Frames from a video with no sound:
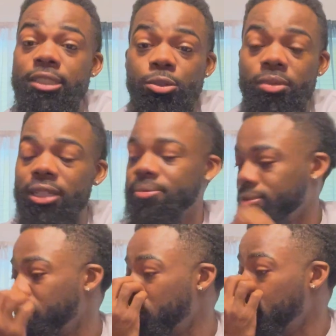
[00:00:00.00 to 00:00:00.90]
to me.
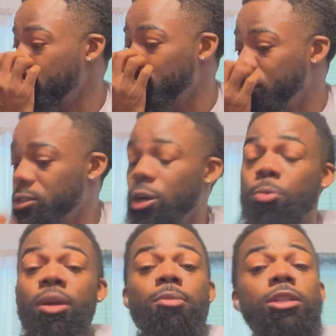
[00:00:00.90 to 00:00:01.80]
So
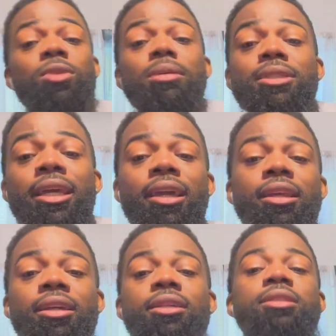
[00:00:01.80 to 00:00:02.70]
pretty much what I'm saying
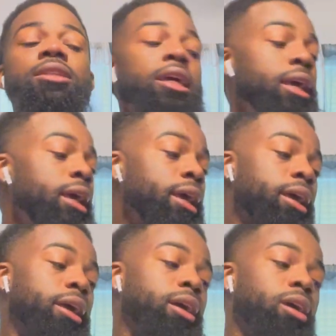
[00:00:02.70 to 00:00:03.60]
is,
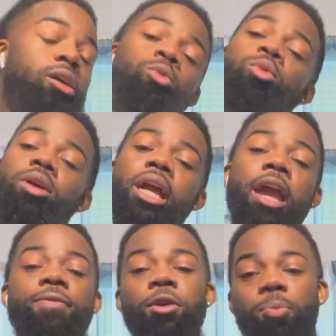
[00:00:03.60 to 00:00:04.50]

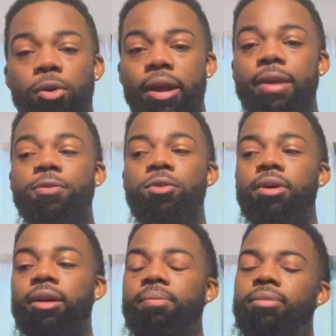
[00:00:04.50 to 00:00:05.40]
if you pray
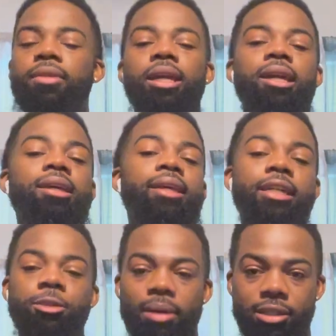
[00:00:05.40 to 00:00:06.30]
for it, anything
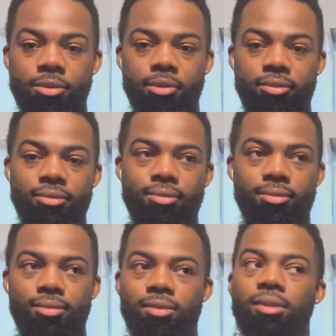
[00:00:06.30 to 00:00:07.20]
is possible.
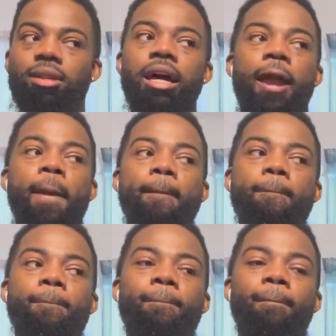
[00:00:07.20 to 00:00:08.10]
Like
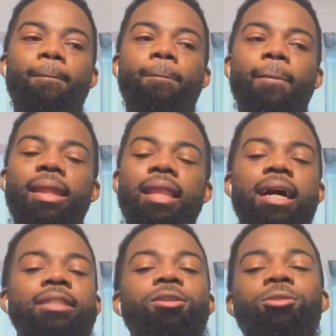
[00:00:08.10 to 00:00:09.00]

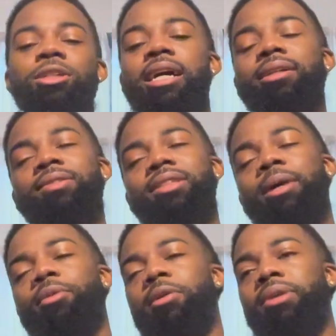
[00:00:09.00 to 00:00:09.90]
I told you guys, I was like,
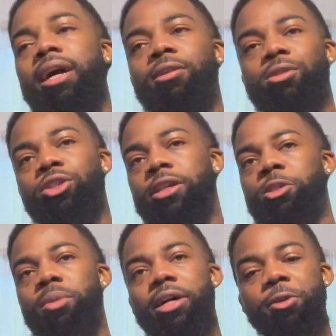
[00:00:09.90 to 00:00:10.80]
bro, I'm not going to stress
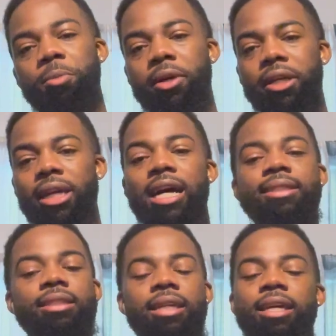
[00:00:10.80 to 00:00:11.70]
about no money. I
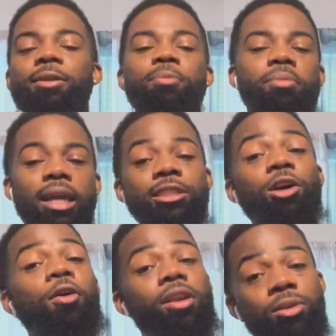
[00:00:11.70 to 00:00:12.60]
said, it's
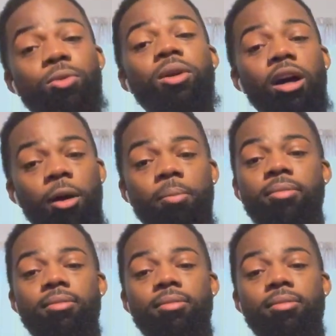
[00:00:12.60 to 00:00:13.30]
going to come.